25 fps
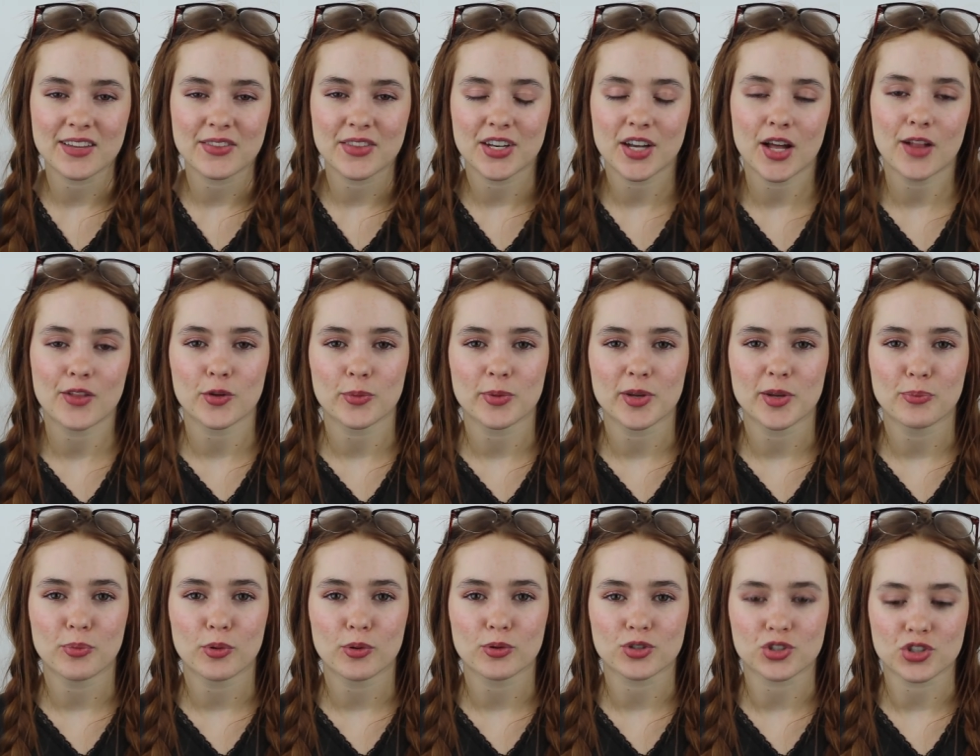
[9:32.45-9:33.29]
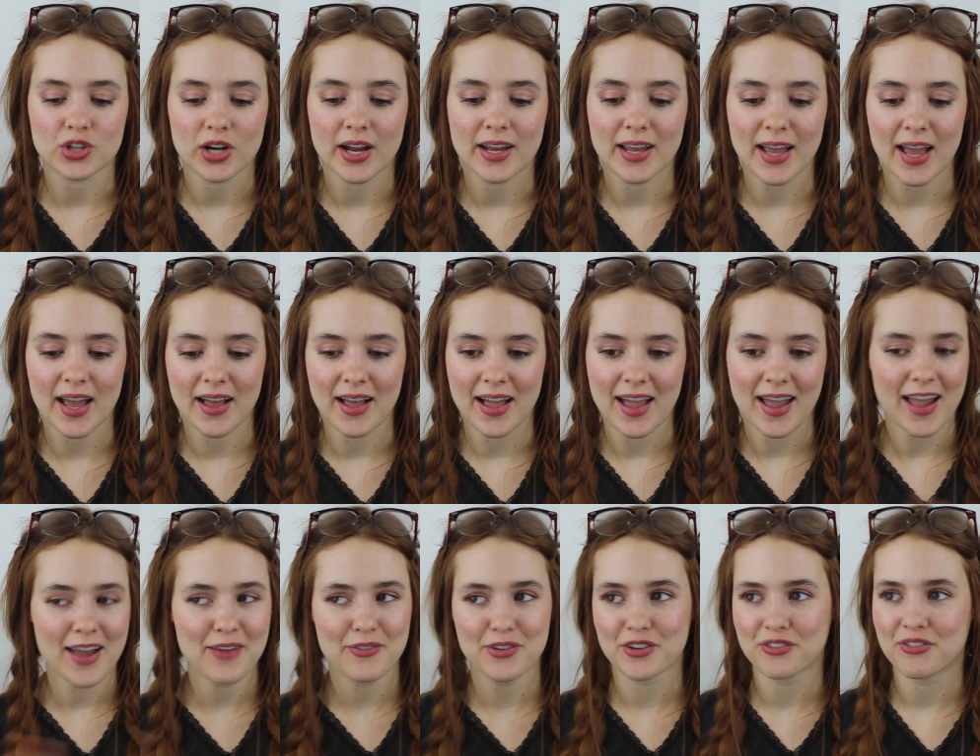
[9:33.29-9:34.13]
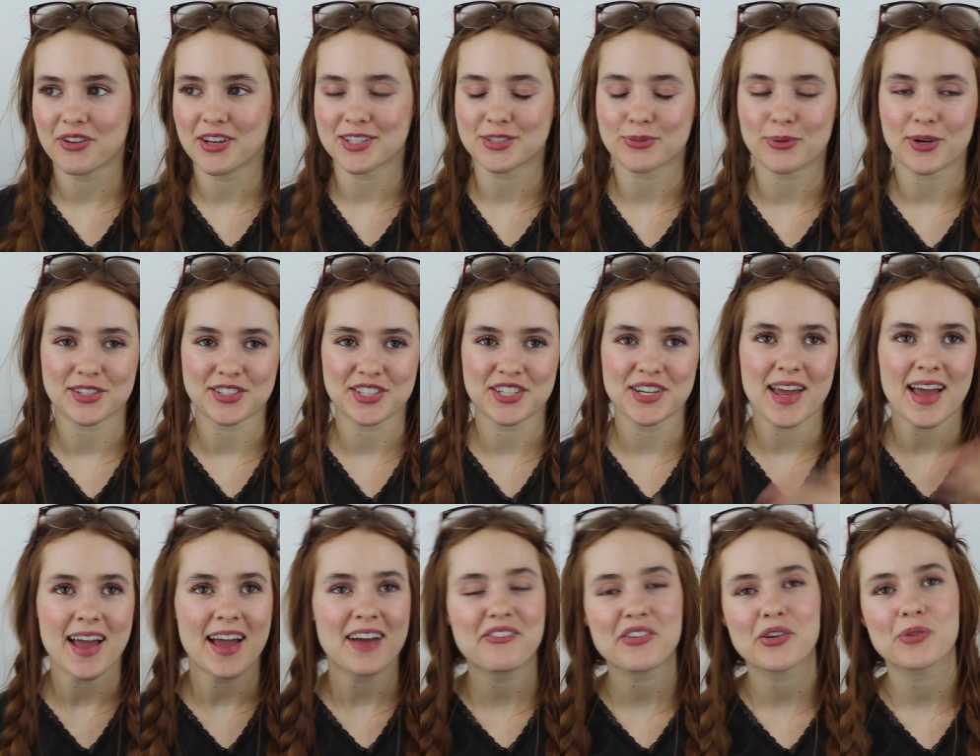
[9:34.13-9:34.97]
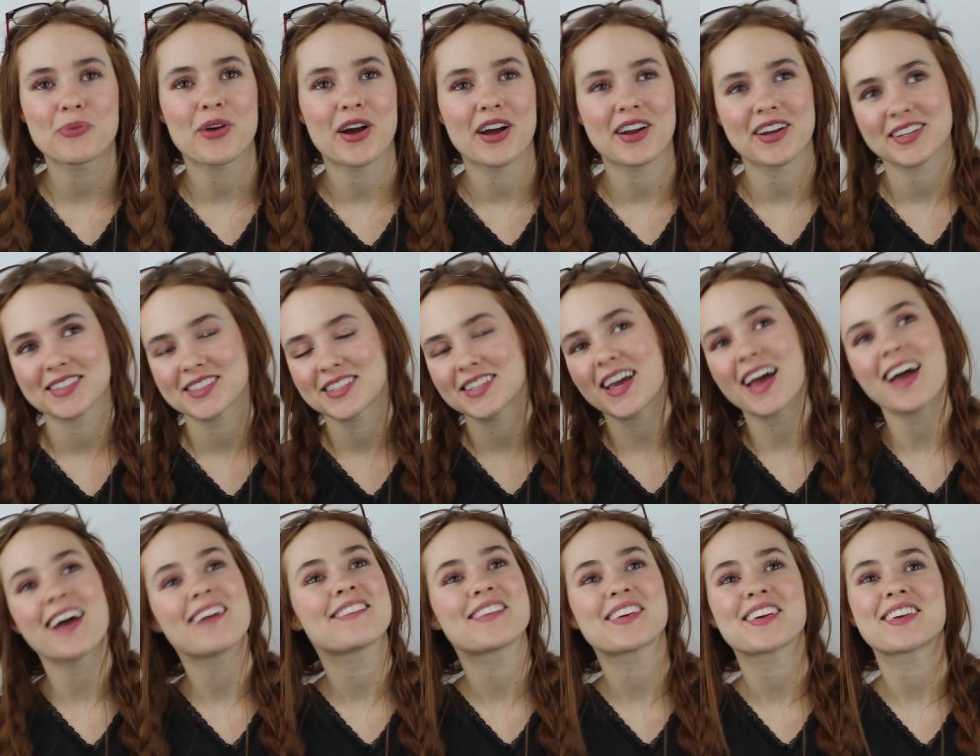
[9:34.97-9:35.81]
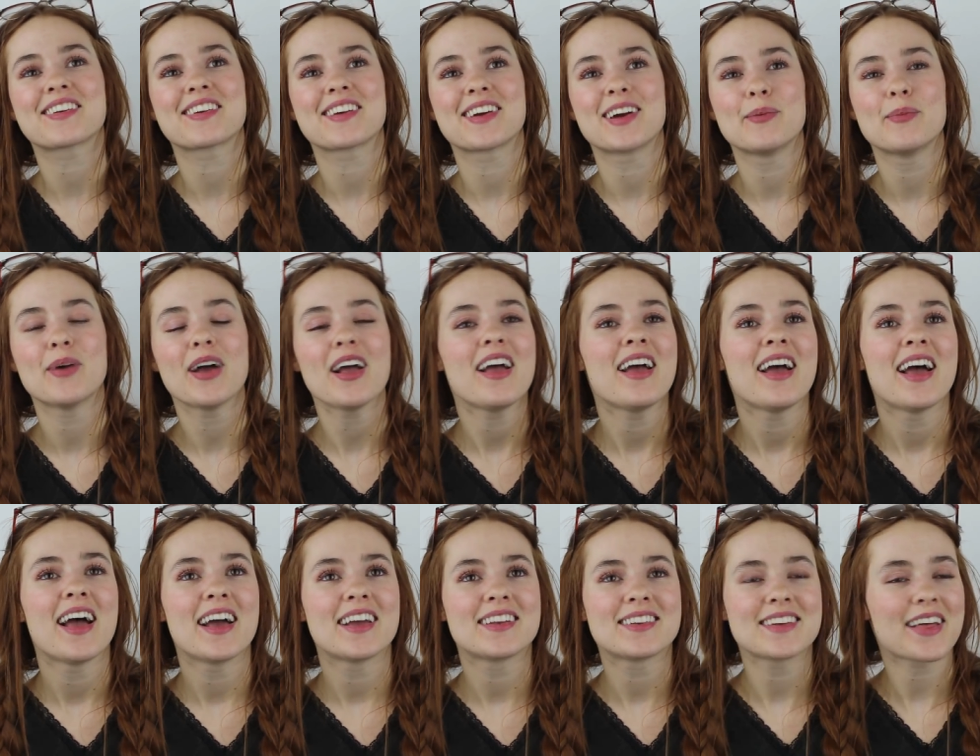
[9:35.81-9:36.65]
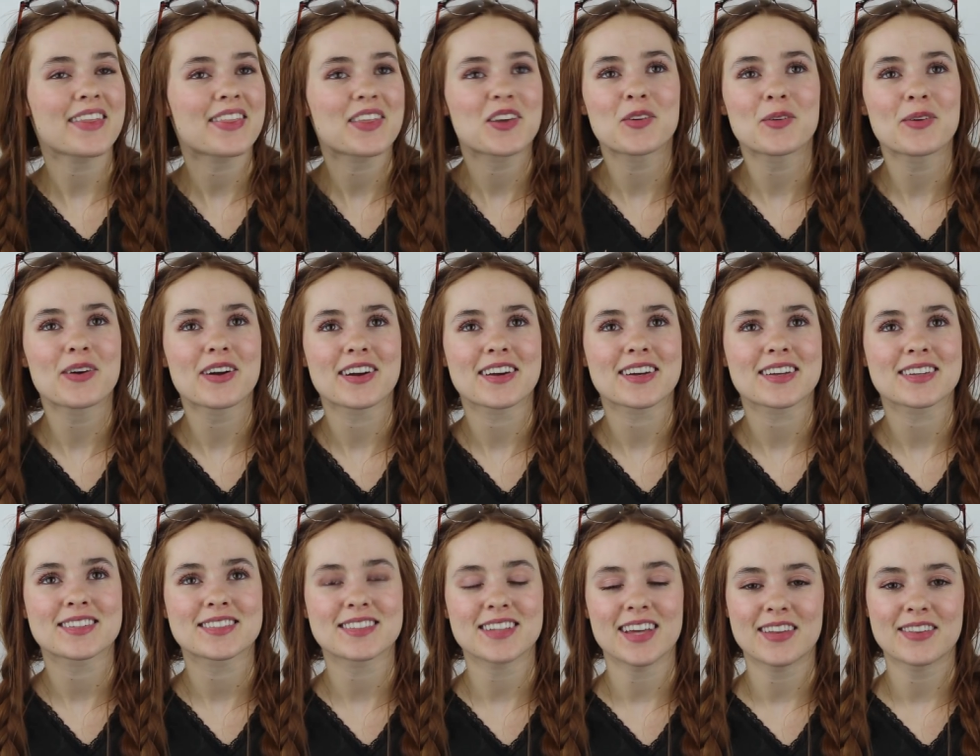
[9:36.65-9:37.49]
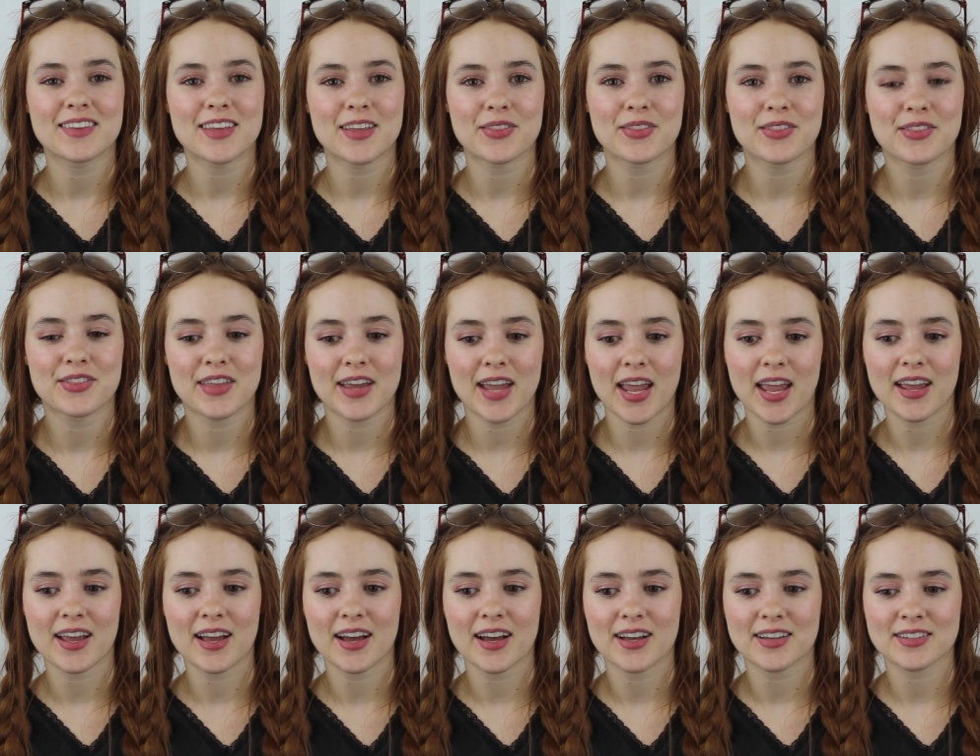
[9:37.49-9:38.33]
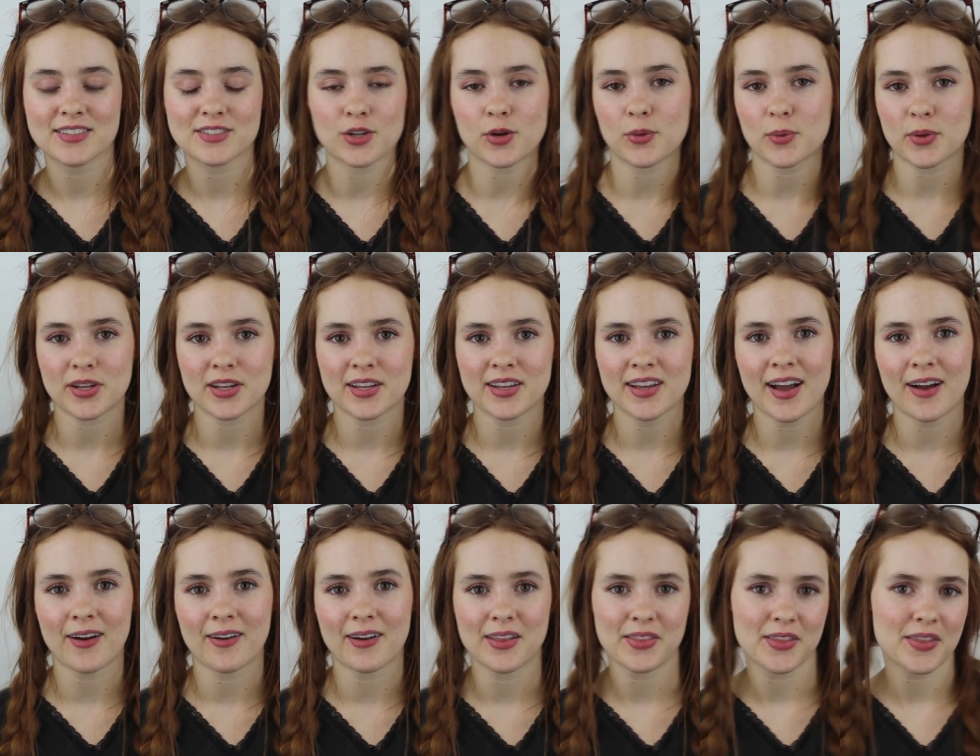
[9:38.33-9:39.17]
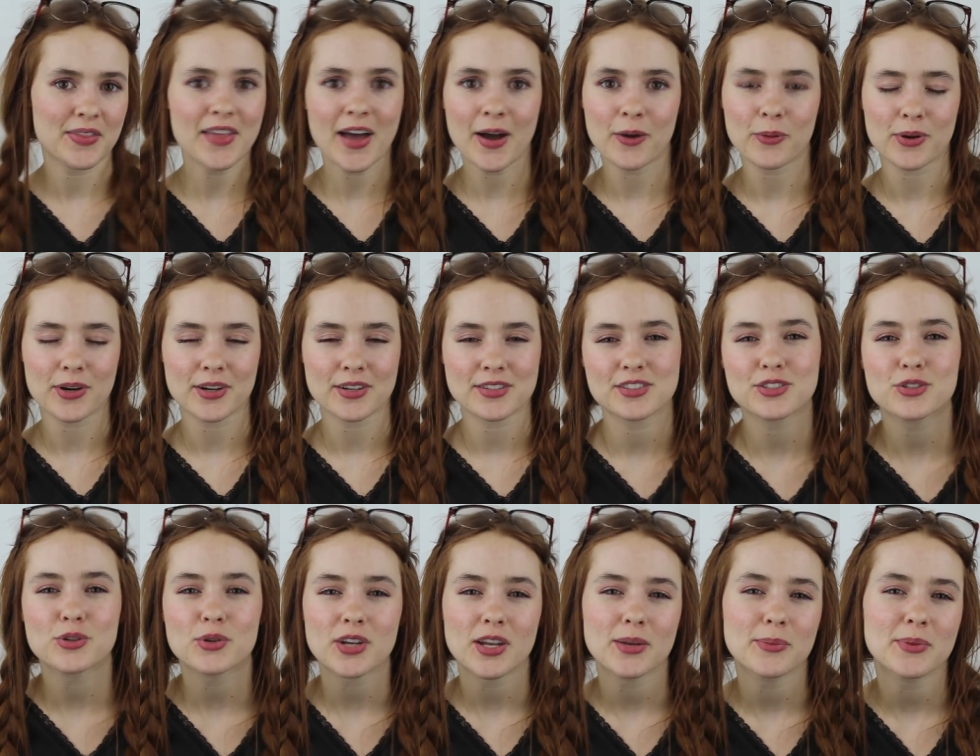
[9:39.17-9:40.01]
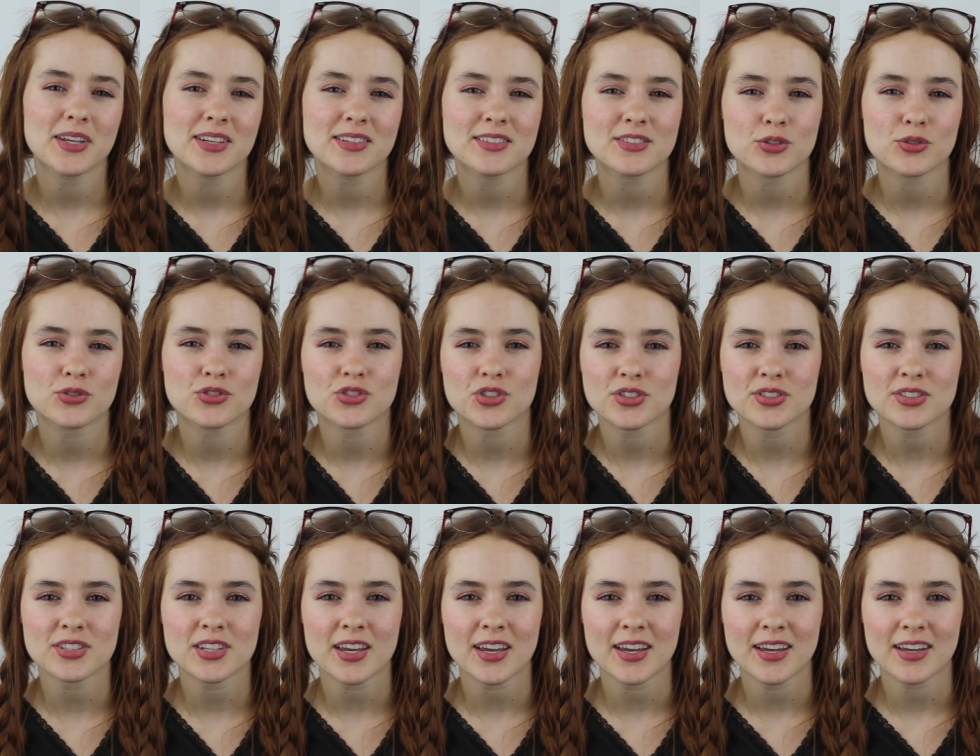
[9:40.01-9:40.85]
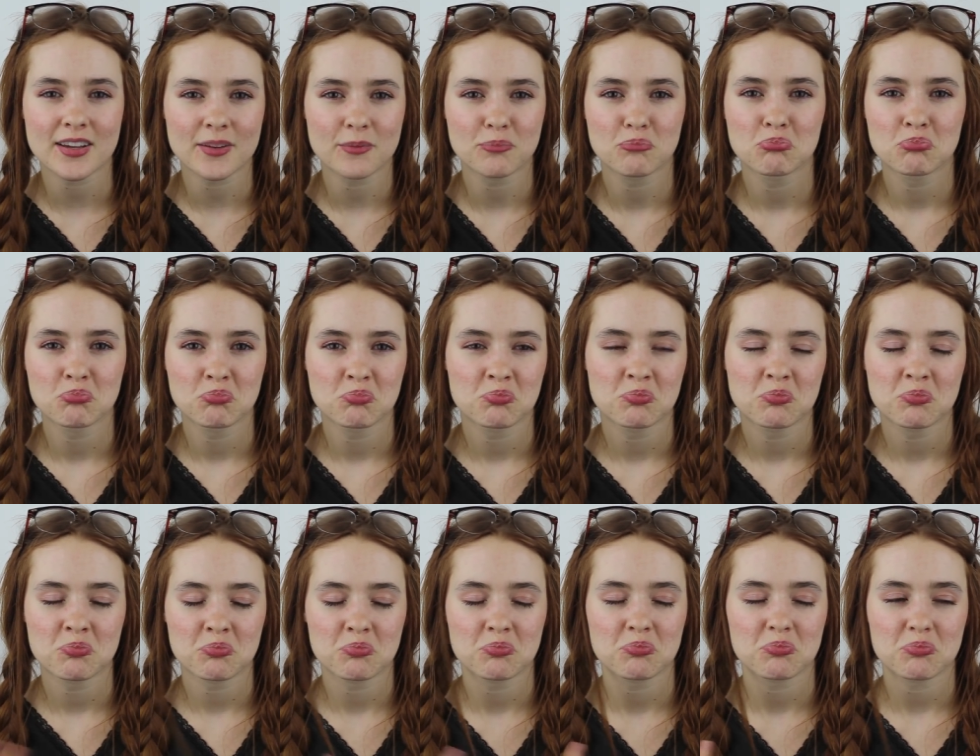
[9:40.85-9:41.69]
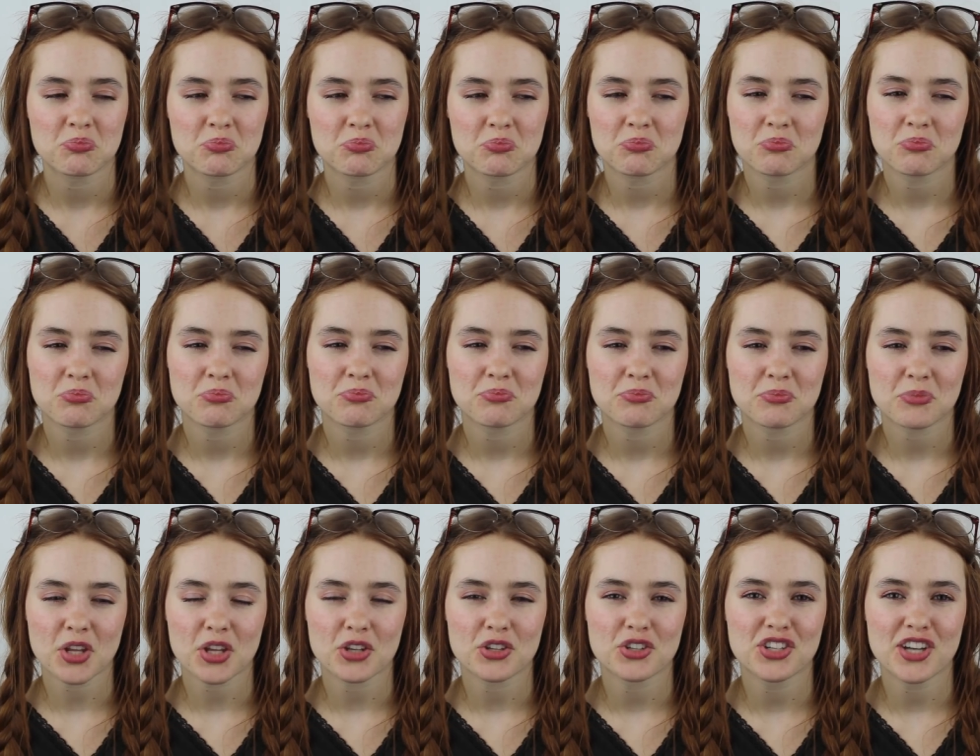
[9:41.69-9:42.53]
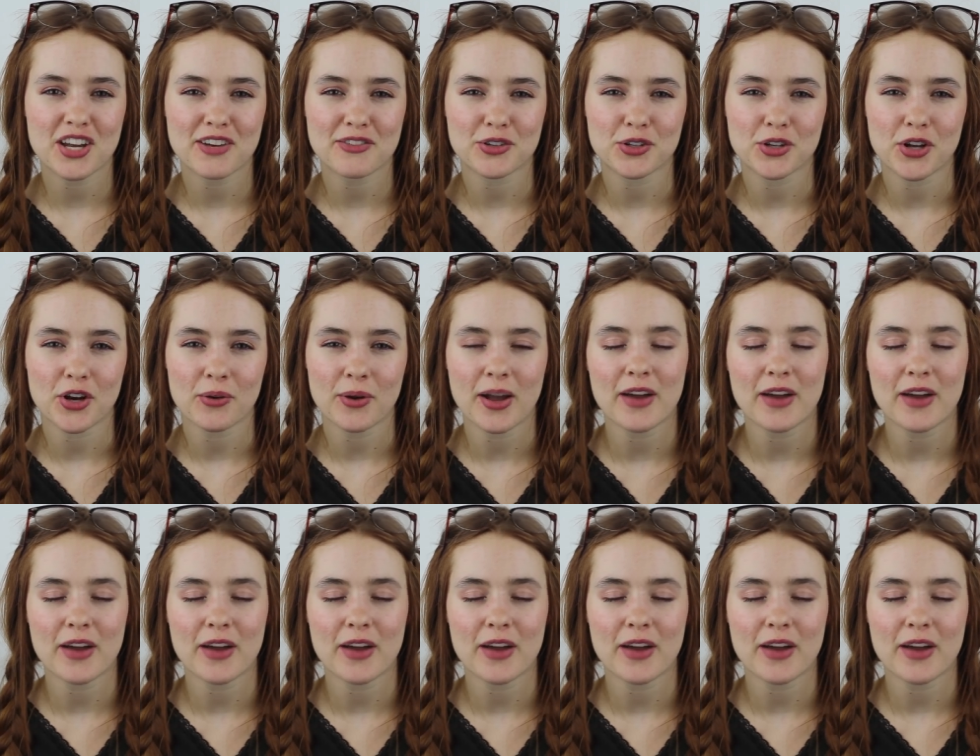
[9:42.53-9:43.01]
And then other people try every face wash and every product and every cream and nothing works. And then they start working out and then that works. You know what I mean? So it's just like, you never know.